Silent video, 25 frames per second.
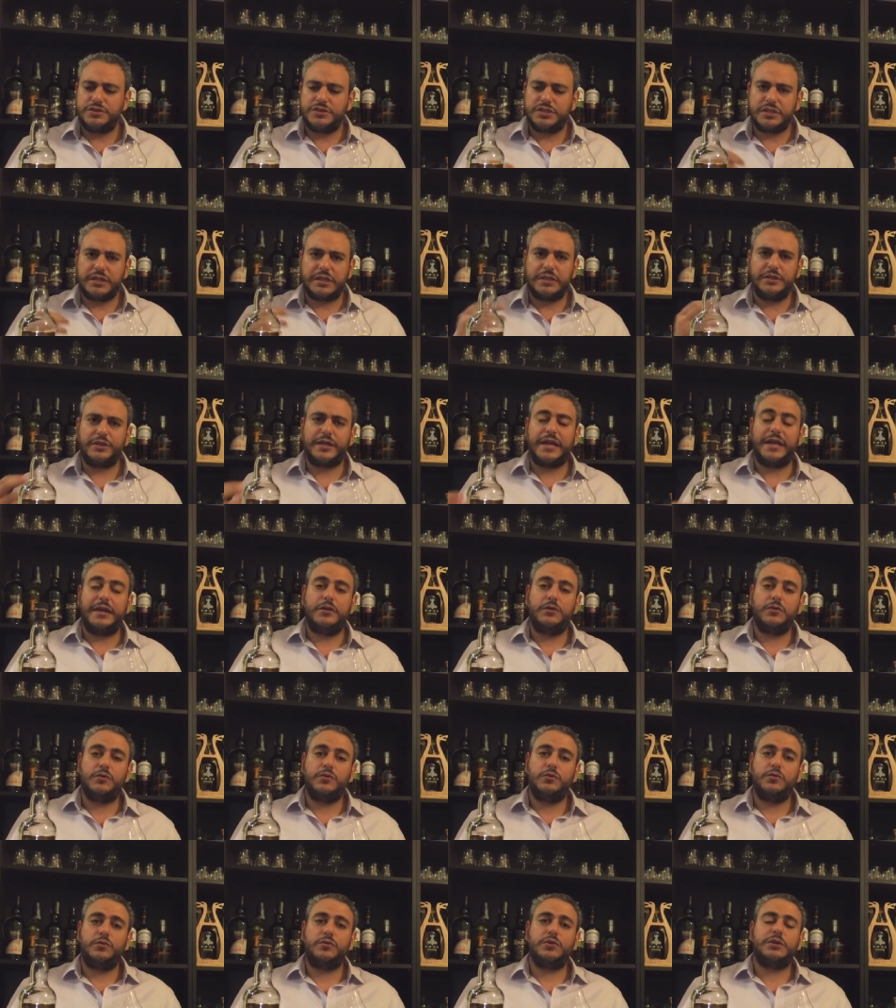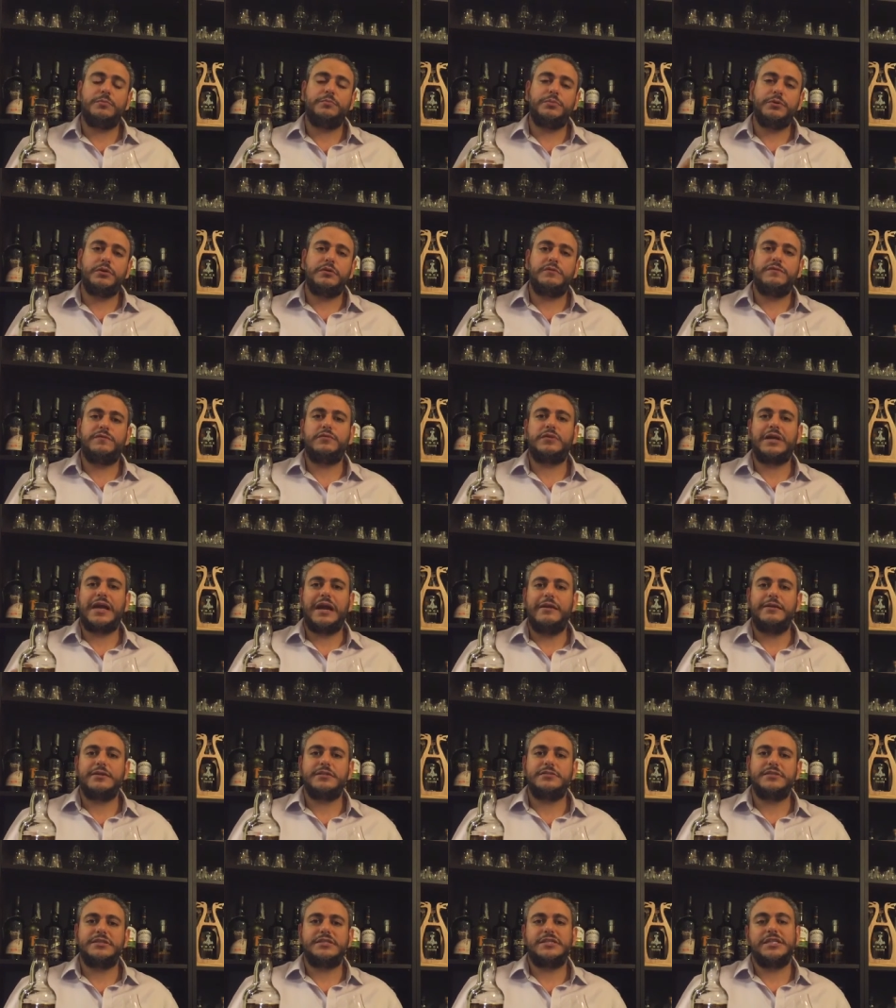You get all the beautiful
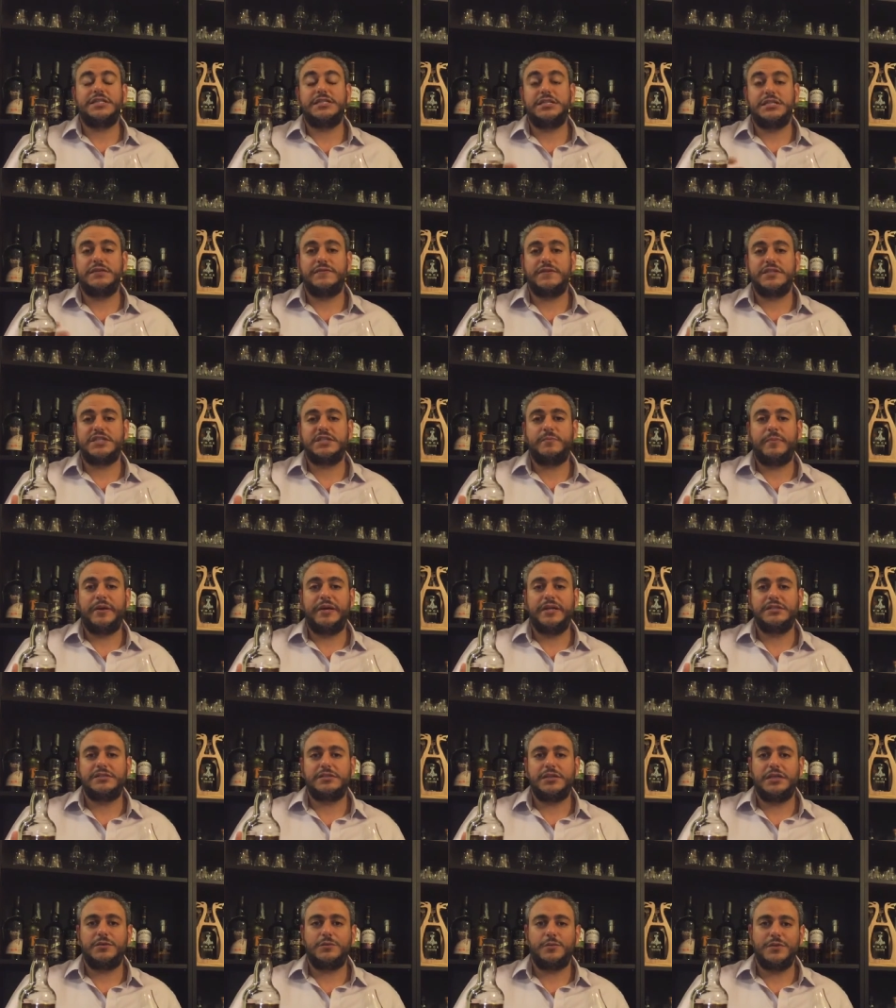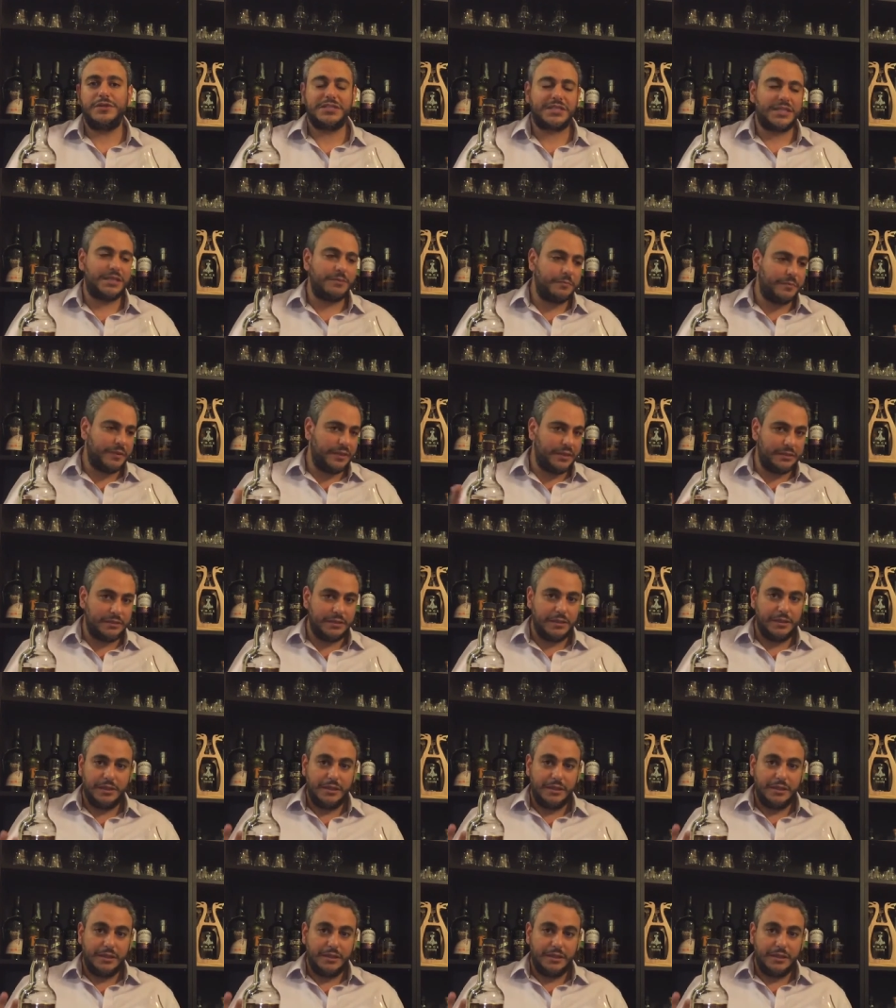characteristics of a Speyside whiskey, but